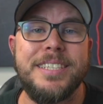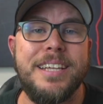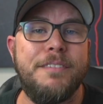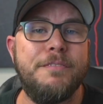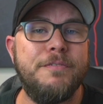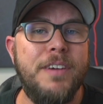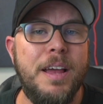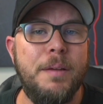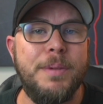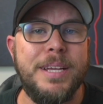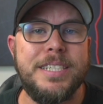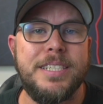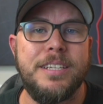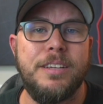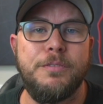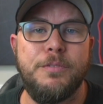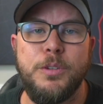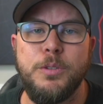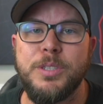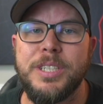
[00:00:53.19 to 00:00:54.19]
I find
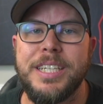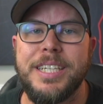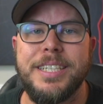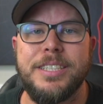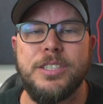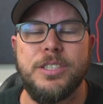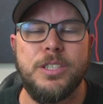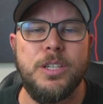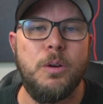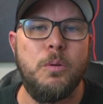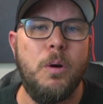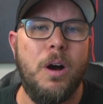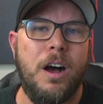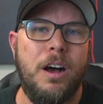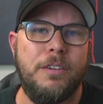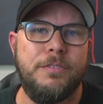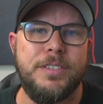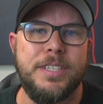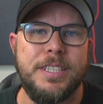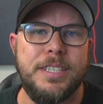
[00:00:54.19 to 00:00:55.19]
myself using it so
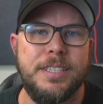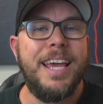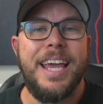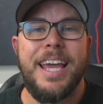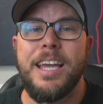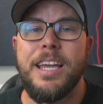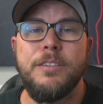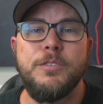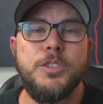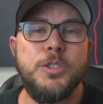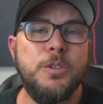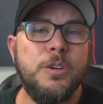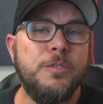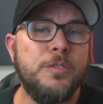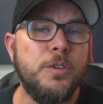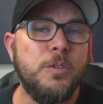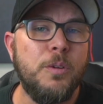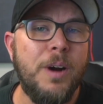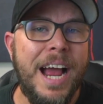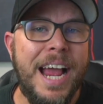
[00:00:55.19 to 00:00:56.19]
often. It gives you a
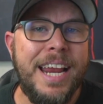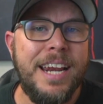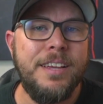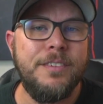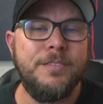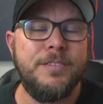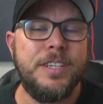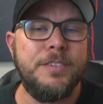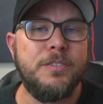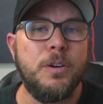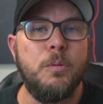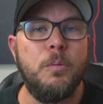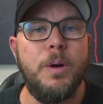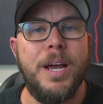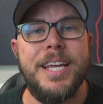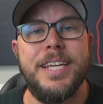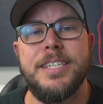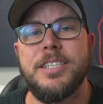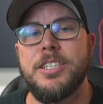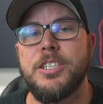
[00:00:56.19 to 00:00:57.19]
variety of different
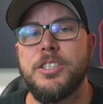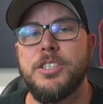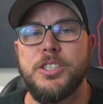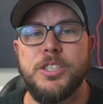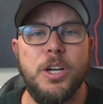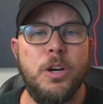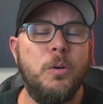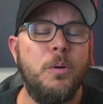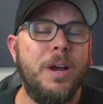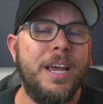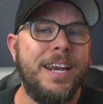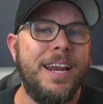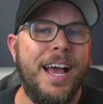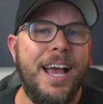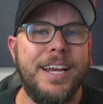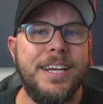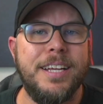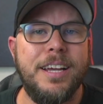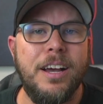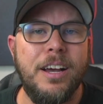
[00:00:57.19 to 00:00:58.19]
ways to show and
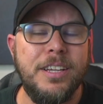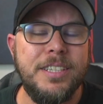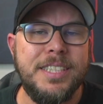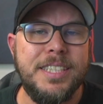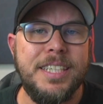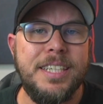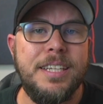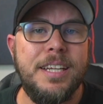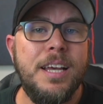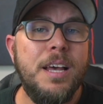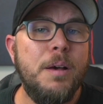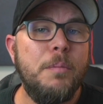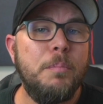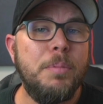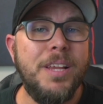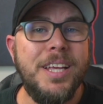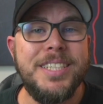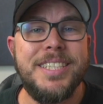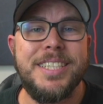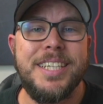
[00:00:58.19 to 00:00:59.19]
hide content,
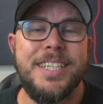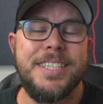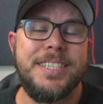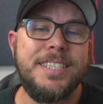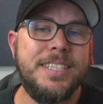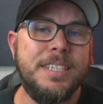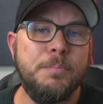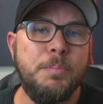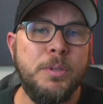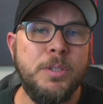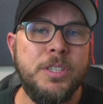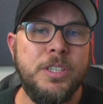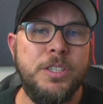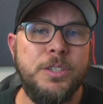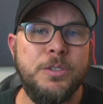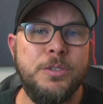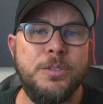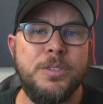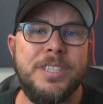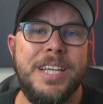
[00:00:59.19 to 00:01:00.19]
plus it's simple to
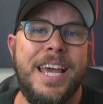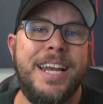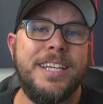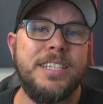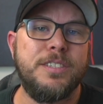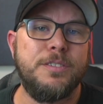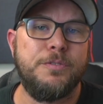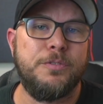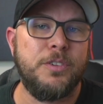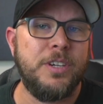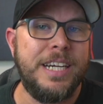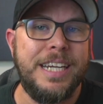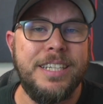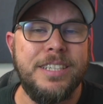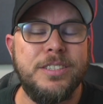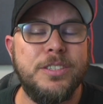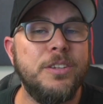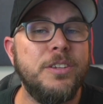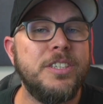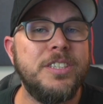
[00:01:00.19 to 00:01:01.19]
use and it's free,
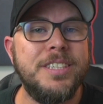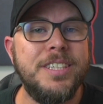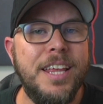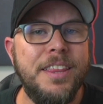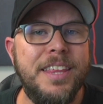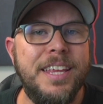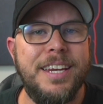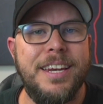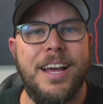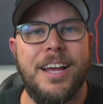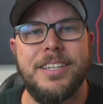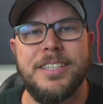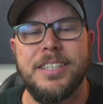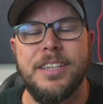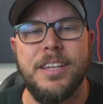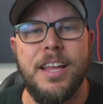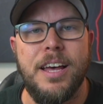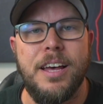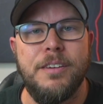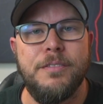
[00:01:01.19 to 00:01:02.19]
so there's nothing not to
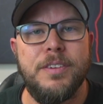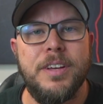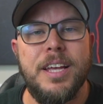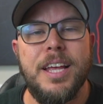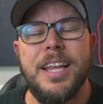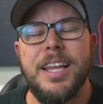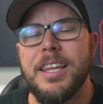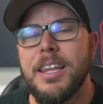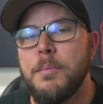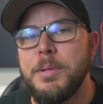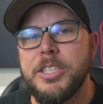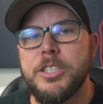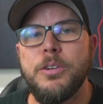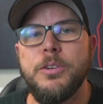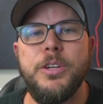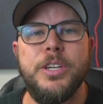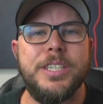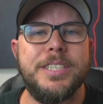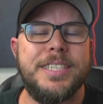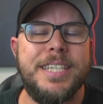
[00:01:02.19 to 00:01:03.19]
love. Let me show
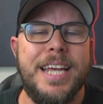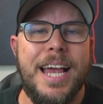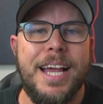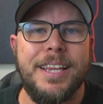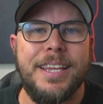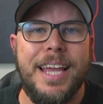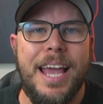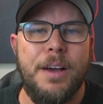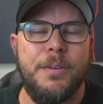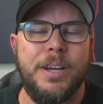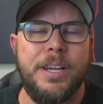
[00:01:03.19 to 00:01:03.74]
you exactly how I